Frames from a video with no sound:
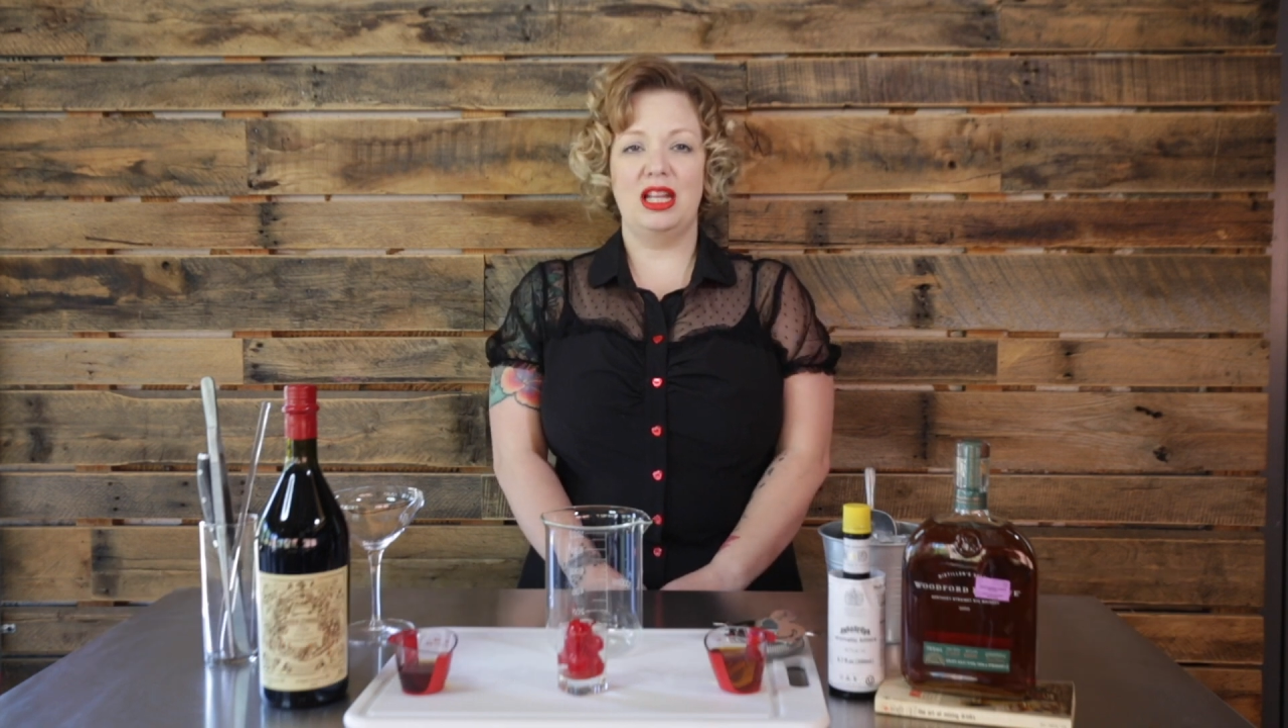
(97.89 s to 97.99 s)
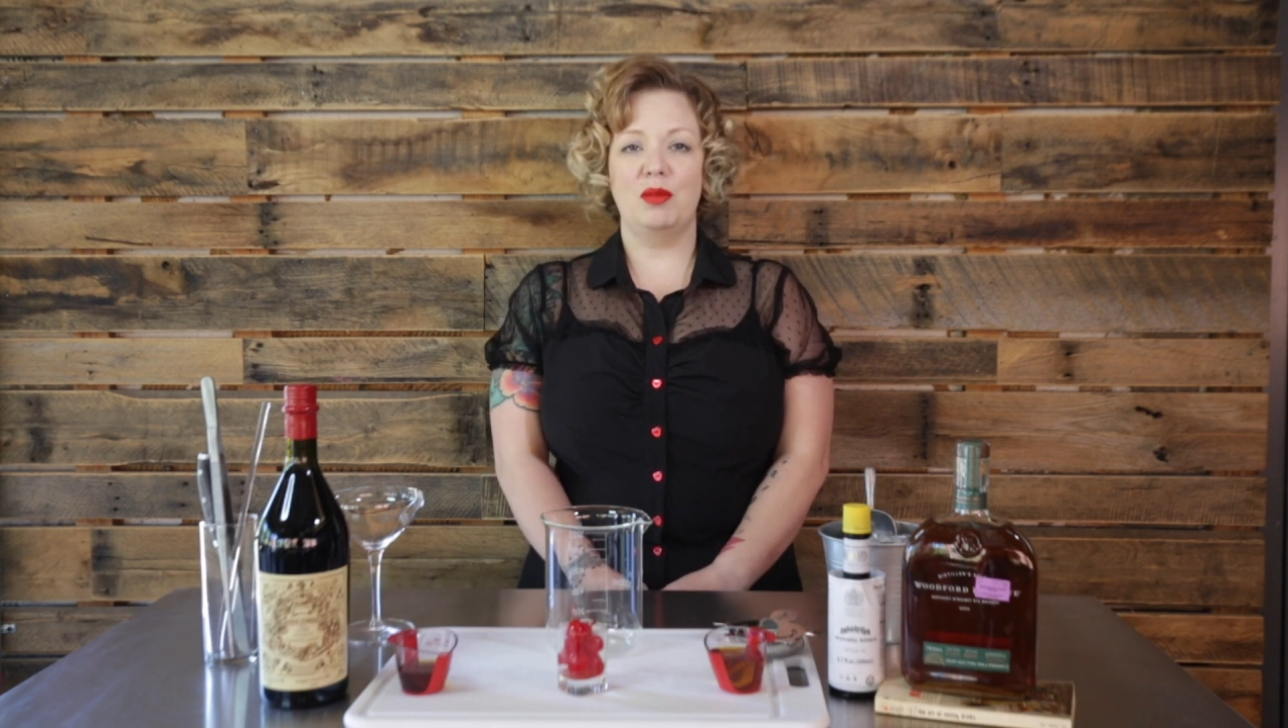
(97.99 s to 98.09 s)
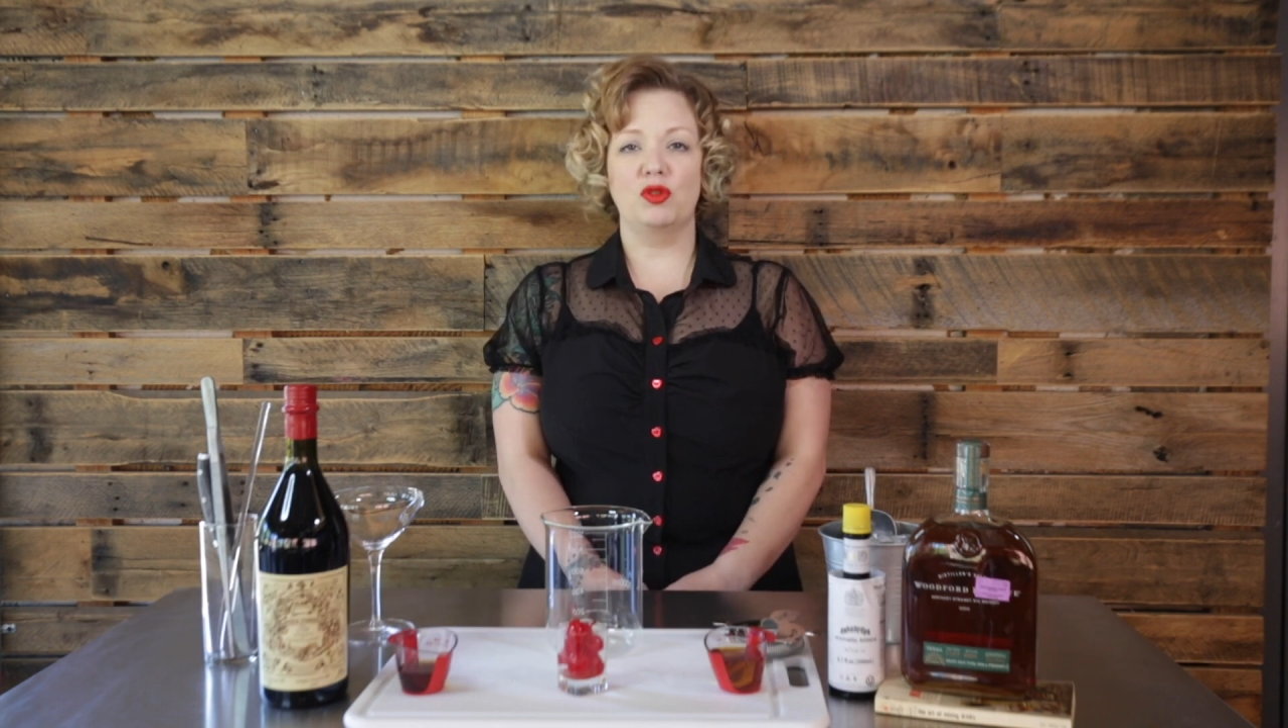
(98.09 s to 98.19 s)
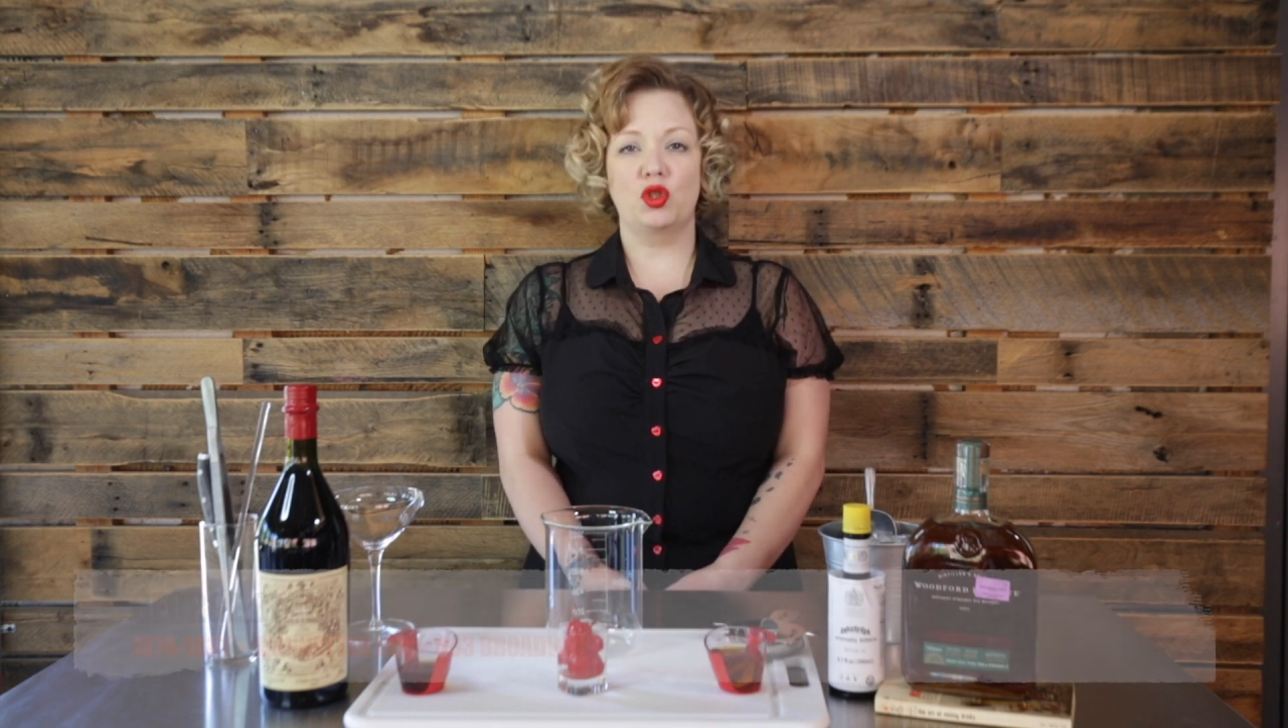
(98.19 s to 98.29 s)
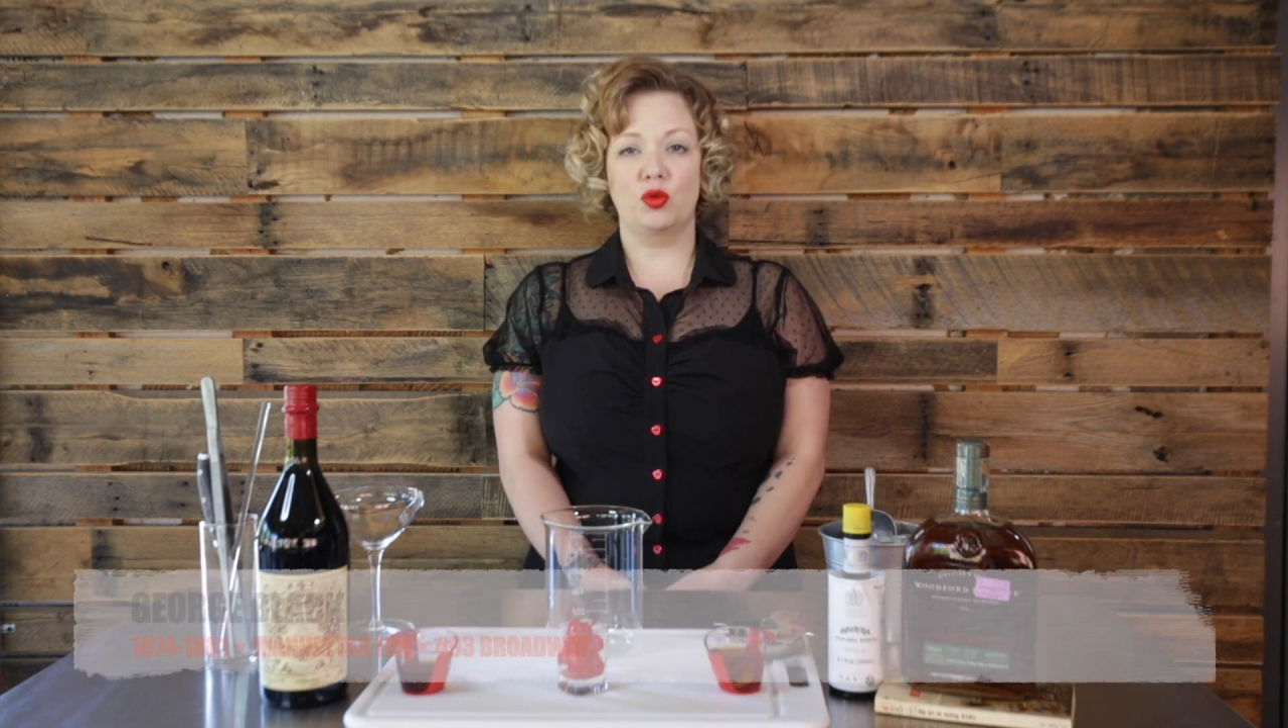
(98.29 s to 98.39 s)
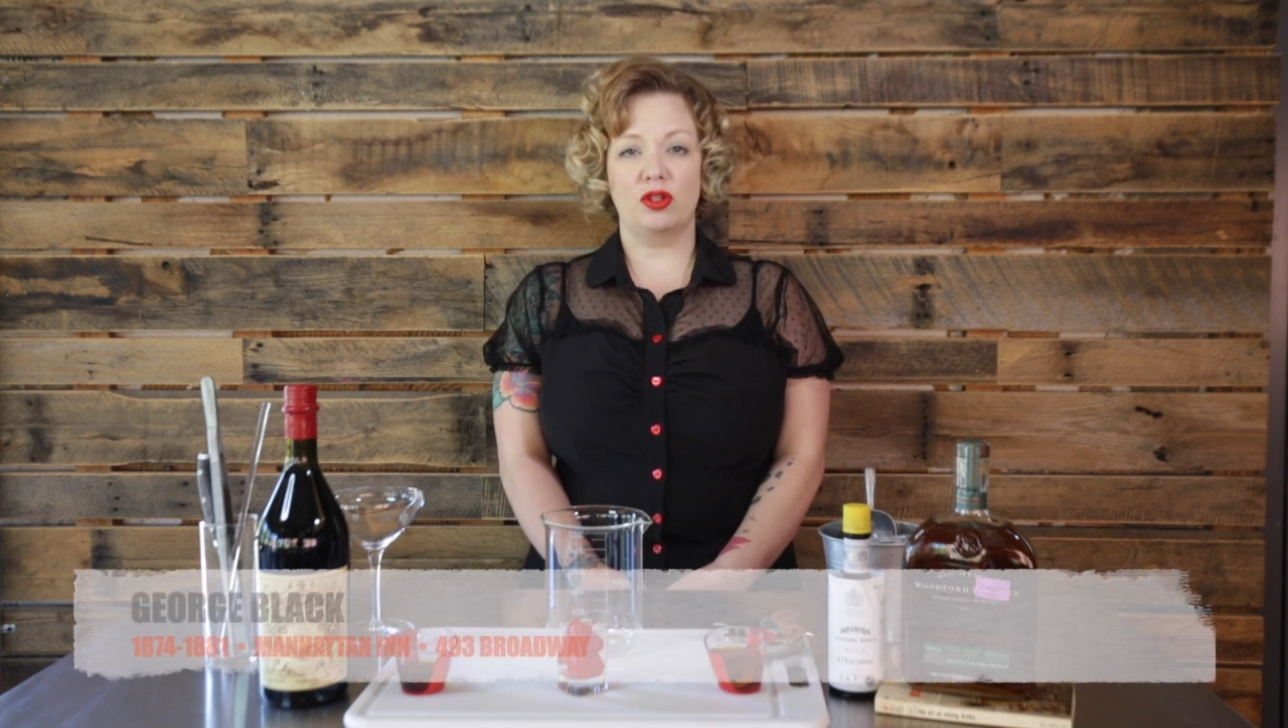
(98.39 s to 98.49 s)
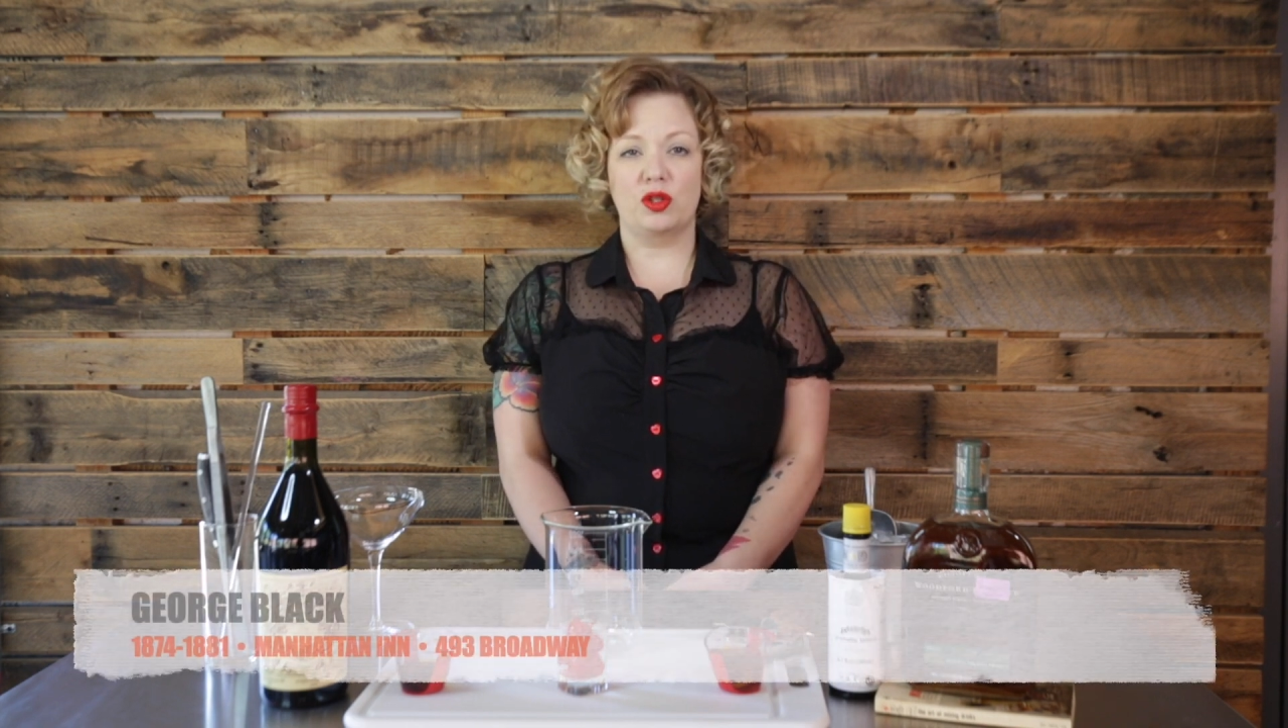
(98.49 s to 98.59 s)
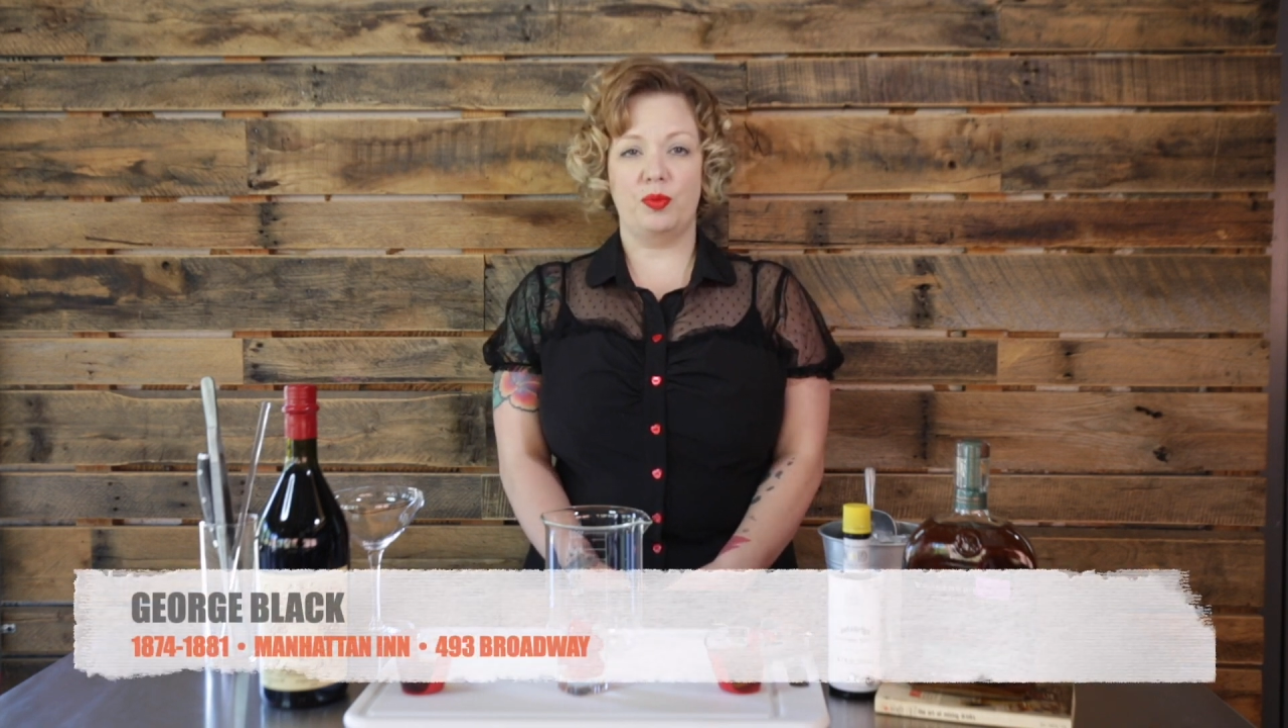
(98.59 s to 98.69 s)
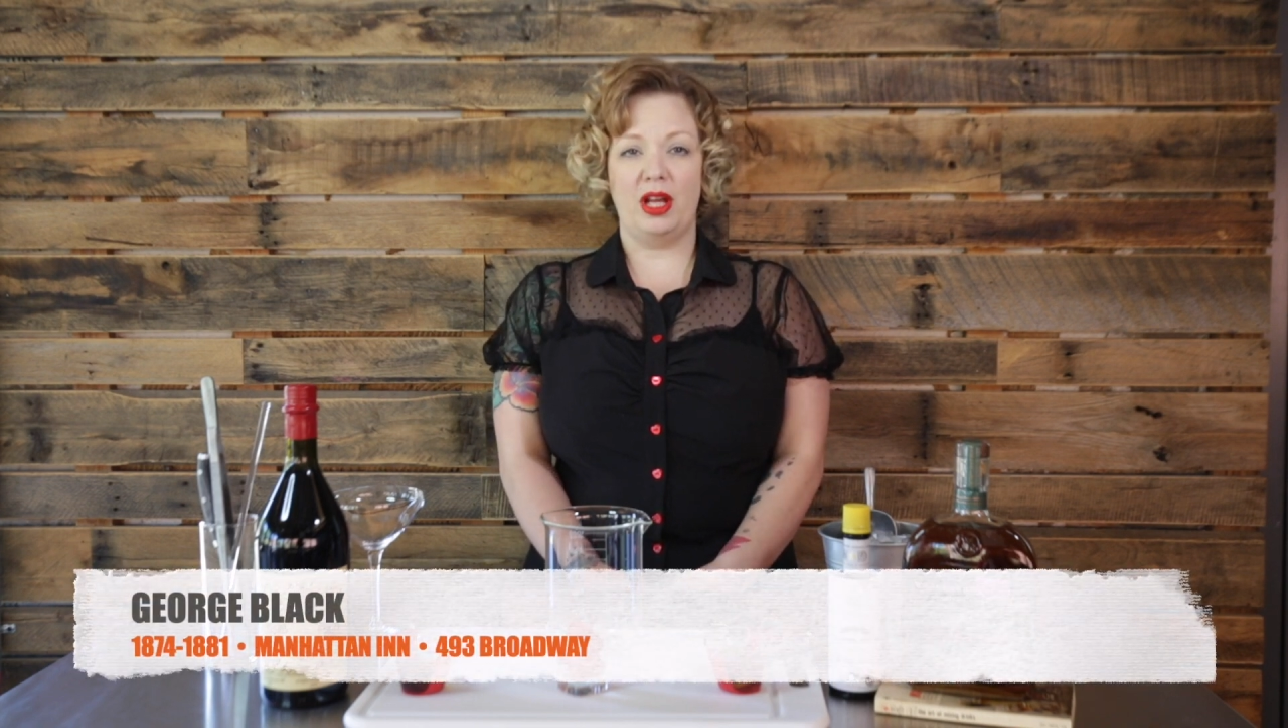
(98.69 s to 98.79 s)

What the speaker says: named George